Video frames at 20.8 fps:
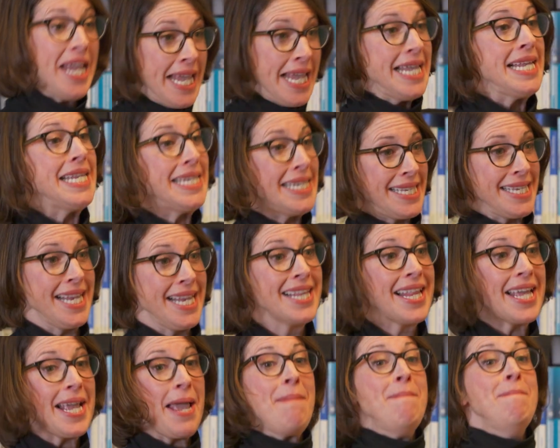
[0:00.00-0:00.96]
is
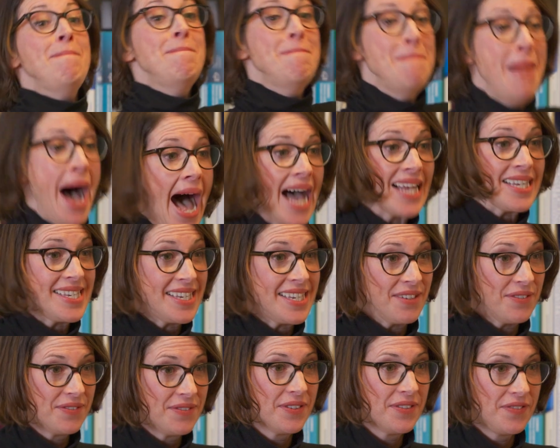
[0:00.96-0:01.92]
like a
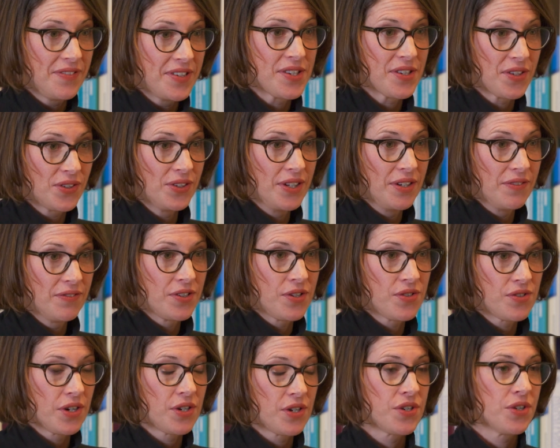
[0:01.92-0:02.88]
massive physical
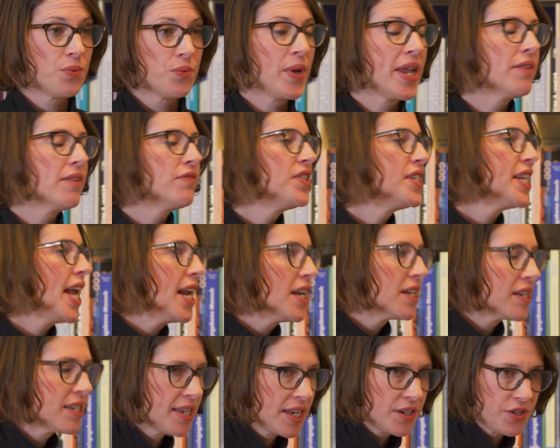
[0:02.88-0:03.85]
infrastructure we have
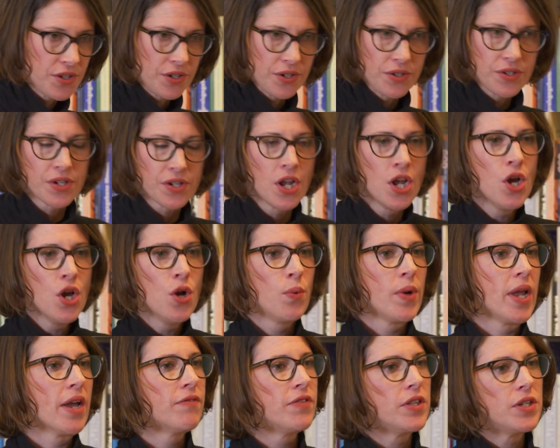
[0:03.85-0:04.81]
data centers
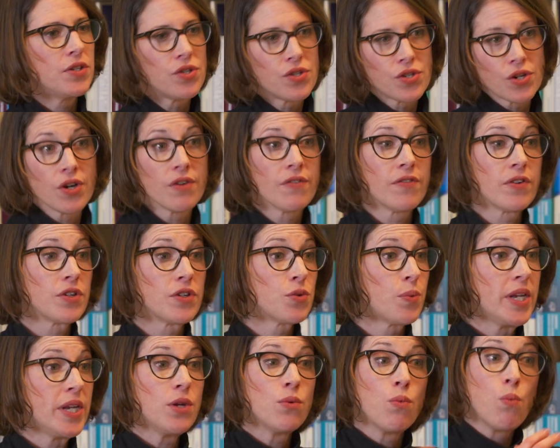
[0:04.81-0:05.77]
we have these servers
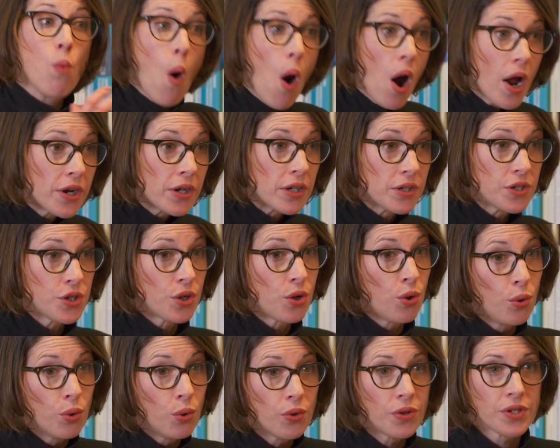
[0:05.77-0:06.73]
we need water to
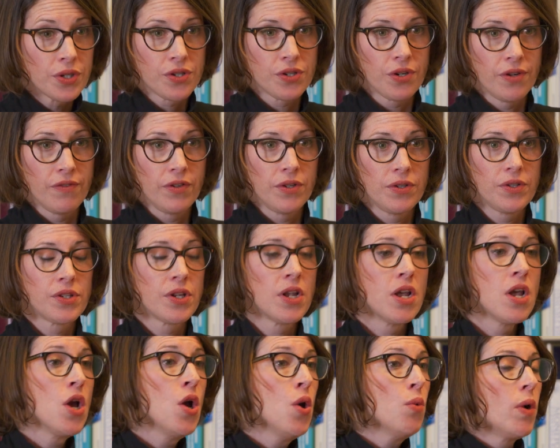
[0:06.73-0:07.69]
cool the servers
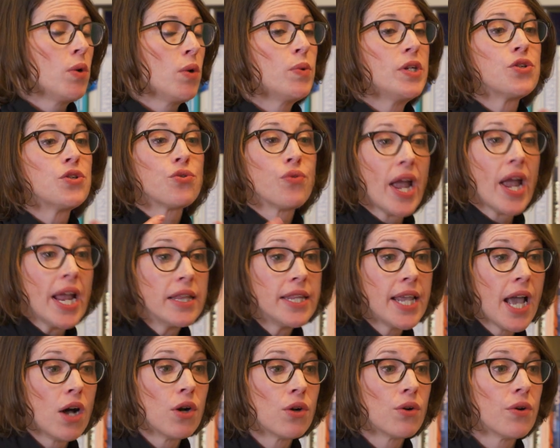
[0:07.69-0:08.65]
when we train the
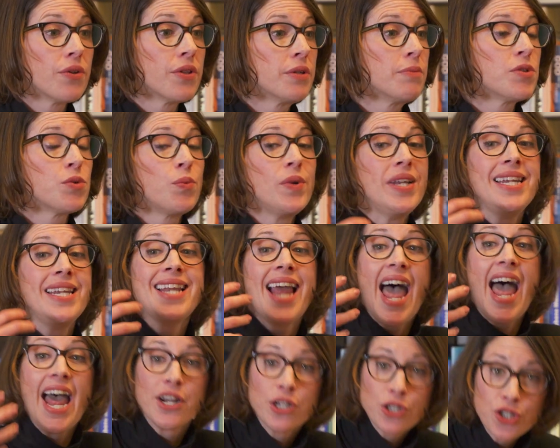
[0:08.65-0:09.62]
algorithms we need
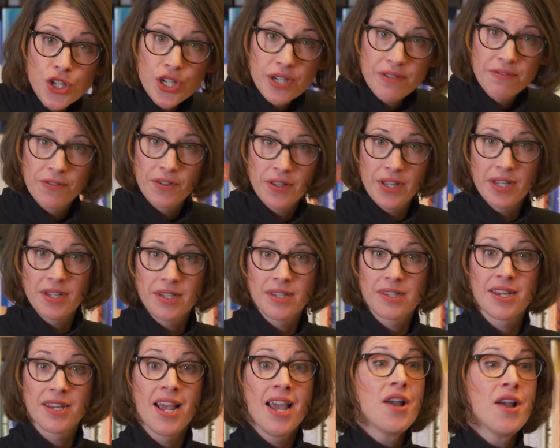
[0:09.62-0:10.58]
energy for
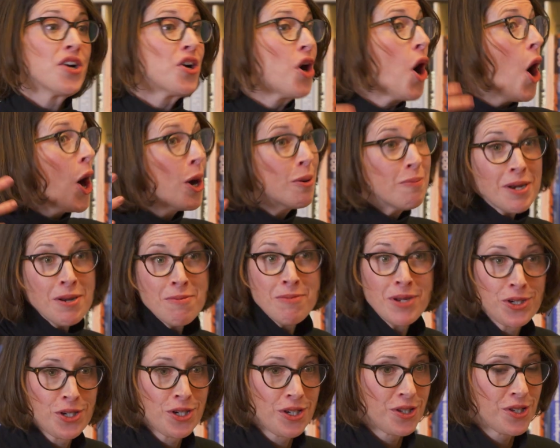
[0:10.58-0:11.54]
this carbon
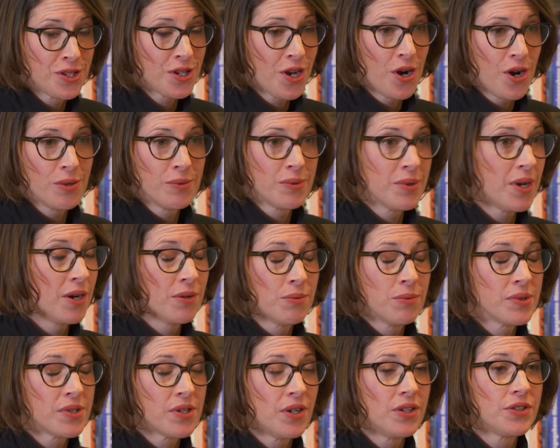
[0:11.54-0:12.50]
emissions are a
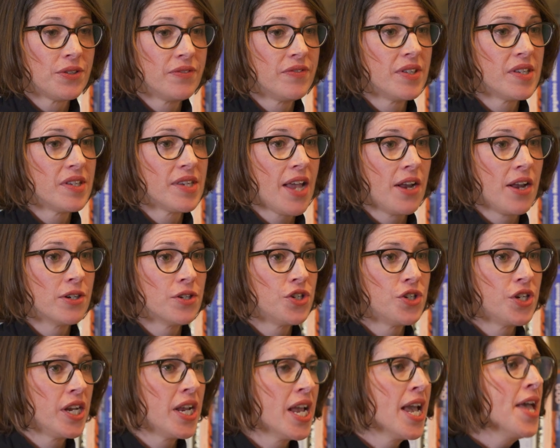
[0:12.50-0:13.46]
result of this
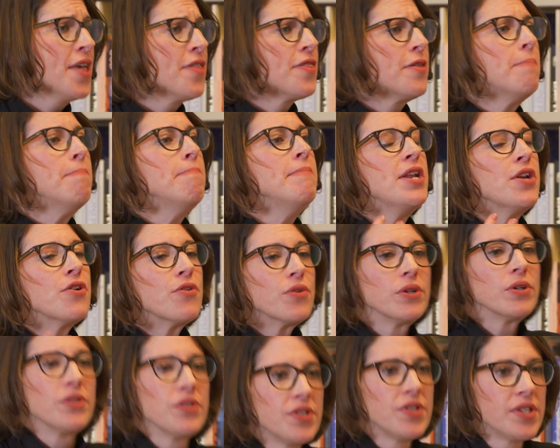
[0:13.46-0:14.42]
energy the
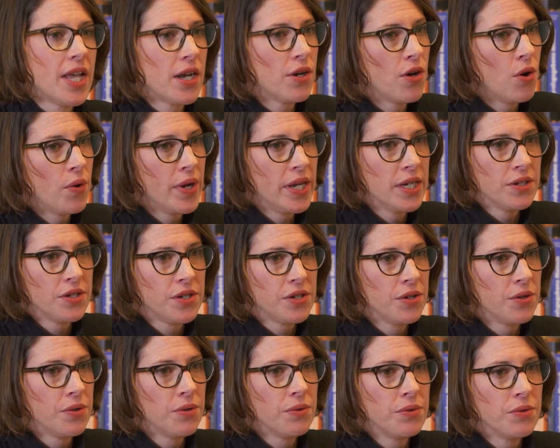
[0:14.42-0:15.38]
minerals that go
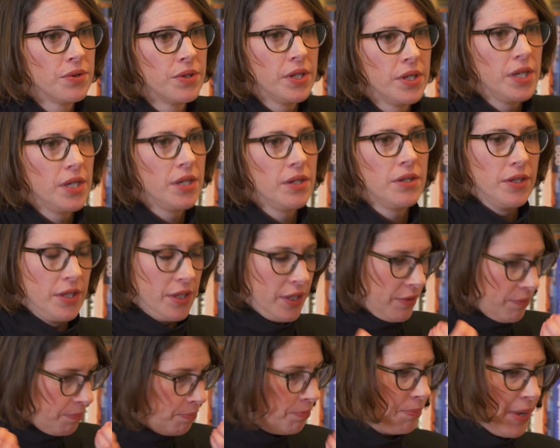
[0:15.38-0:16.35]
into the
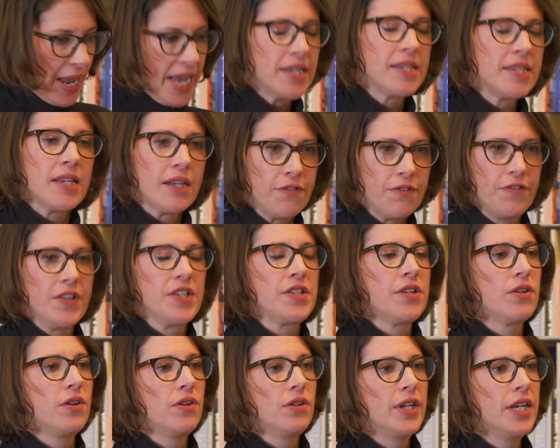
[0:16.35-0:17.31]
the basic
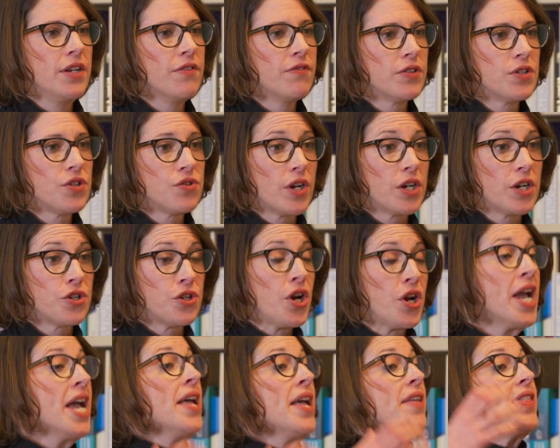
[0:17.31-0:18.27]
physical infrastructure
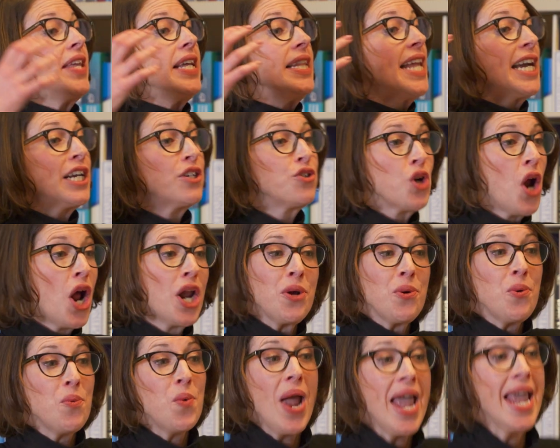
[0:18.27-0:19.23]
the
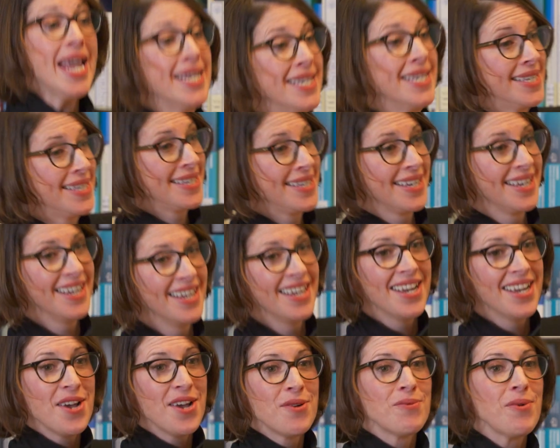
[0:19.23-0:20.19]
electronic waste
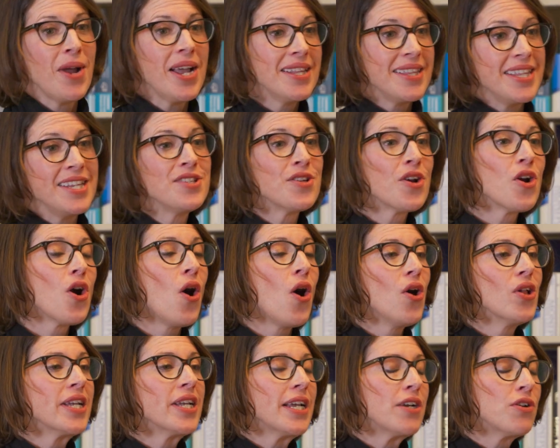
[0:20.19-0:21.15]
right? These are
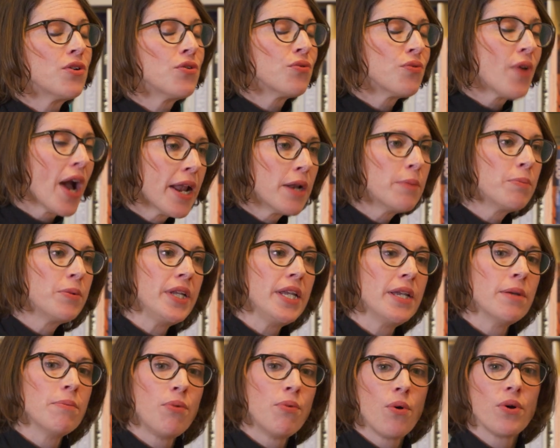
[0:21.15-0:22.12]
all incredibly
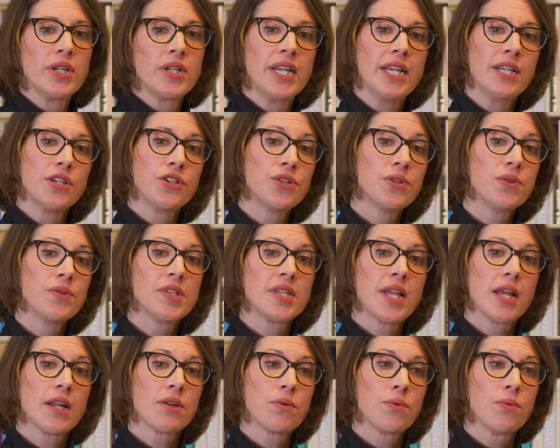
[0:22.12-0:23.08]
important issues
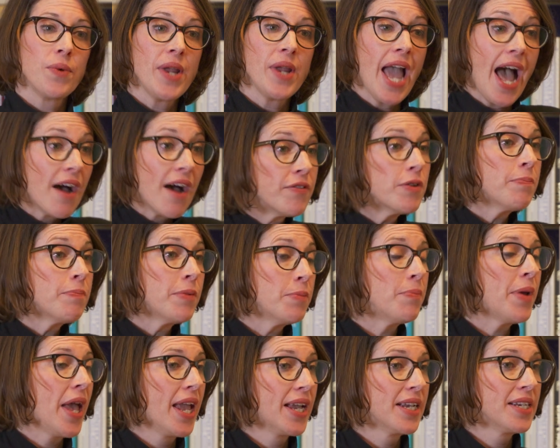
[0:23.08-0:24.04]
that we haven't been
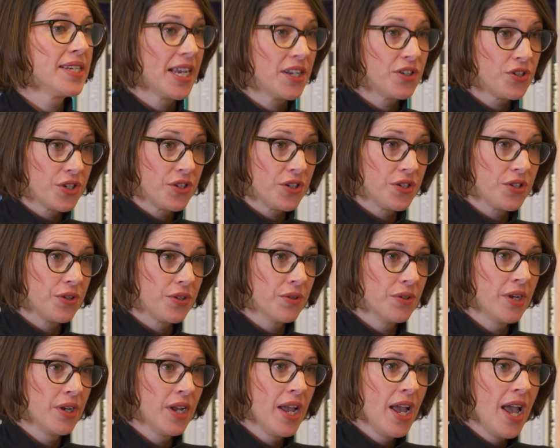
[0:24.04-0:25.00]
paying attention
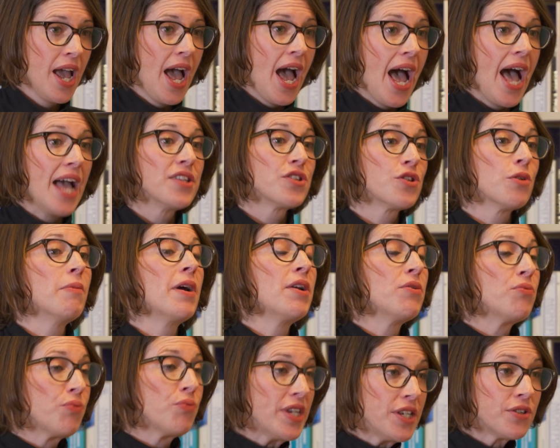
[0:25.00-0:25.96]
to. And so my
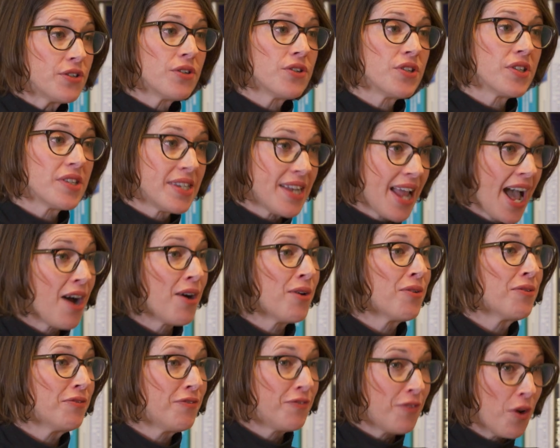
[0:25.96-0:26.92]
research is
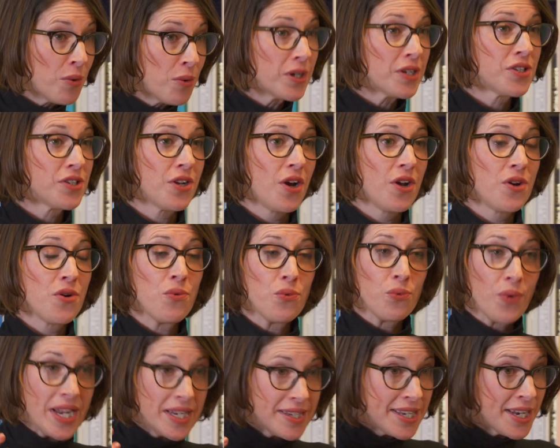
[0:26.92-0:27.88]
now focused on
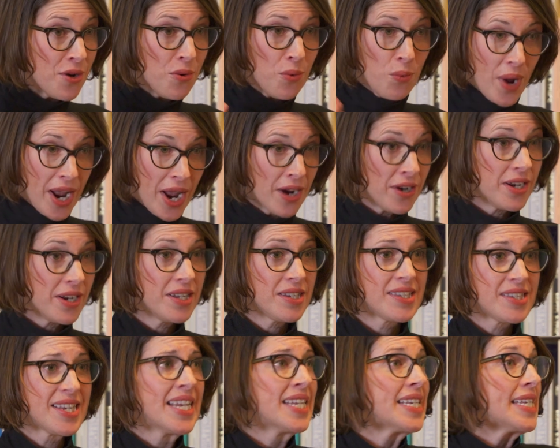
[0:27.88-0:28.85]
raising
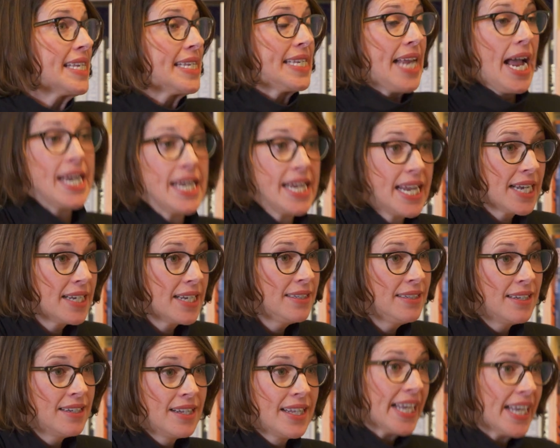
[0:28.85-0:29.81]
awareness, studying,
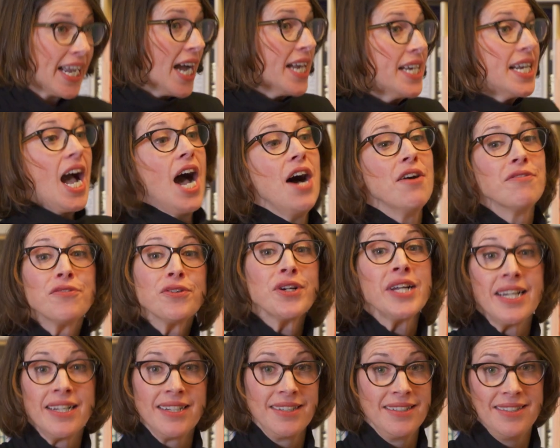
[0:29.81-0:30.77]
like
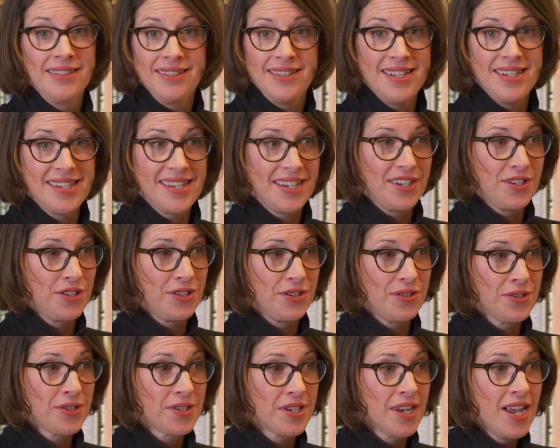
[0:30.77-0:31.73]
uncovering these
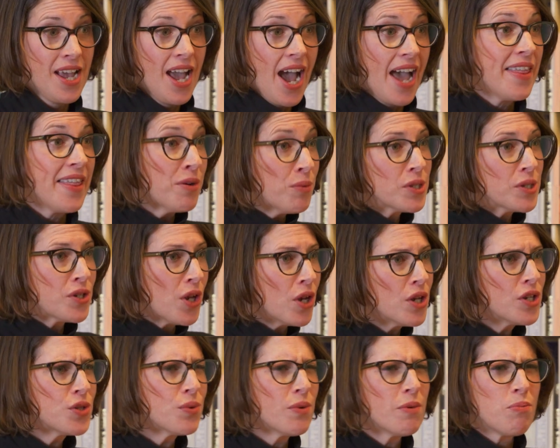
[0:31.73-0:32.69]
issues. I think what's
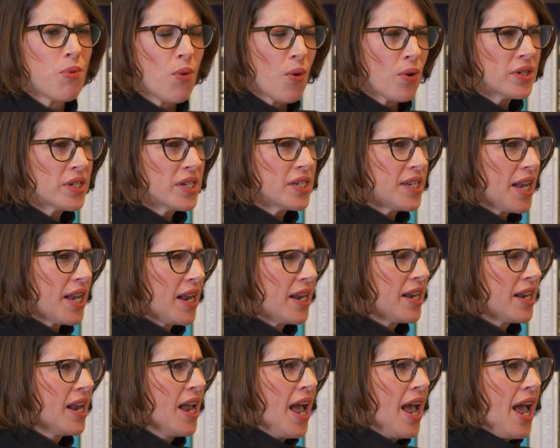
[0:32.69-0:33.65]
also important
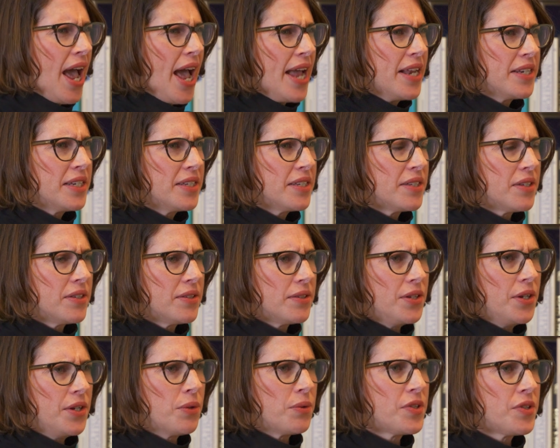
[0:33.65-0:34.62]
and and
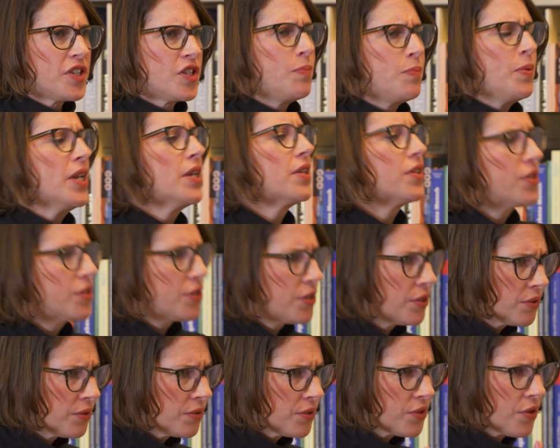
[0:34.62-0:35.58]
you know speaks
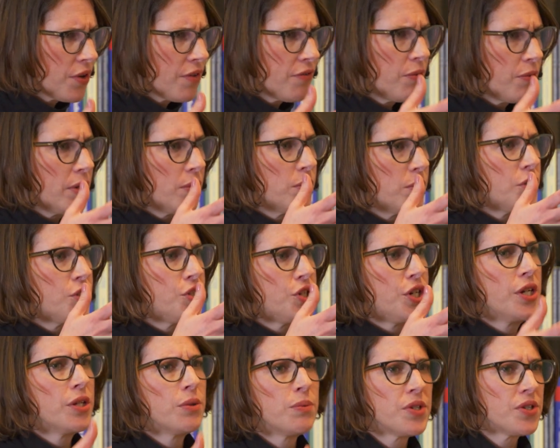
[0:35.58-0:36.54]
to sort of what what
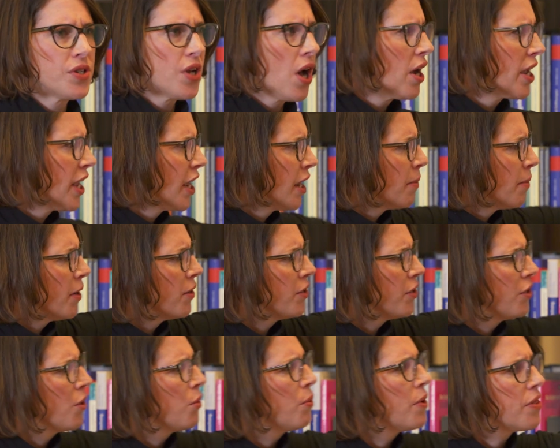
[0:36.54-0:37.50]
Sheila was talking about,
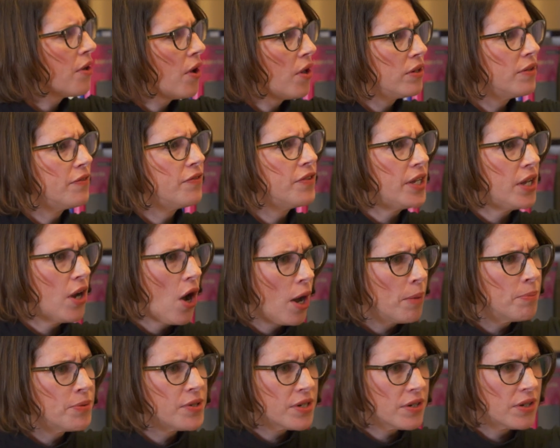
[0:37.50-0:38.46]
you know, with all of the
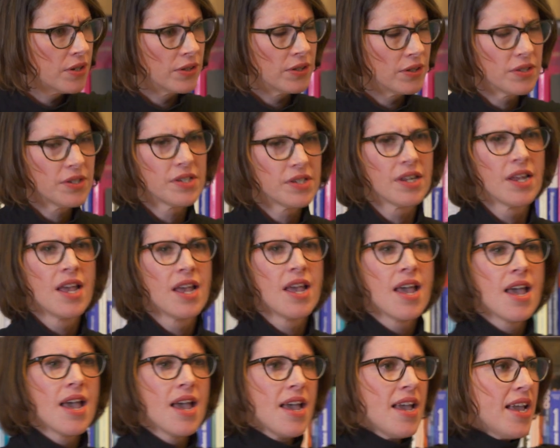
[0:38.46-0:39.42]
obstacles
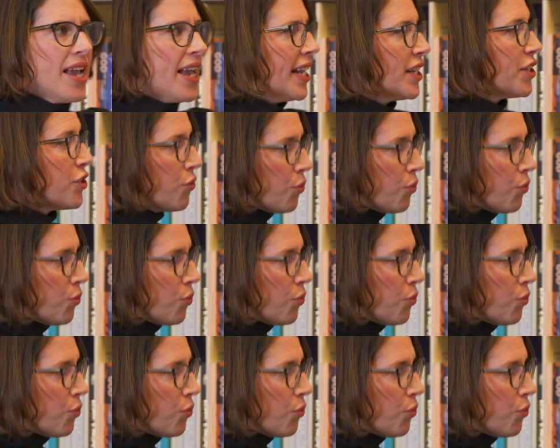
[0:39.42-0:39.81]
it's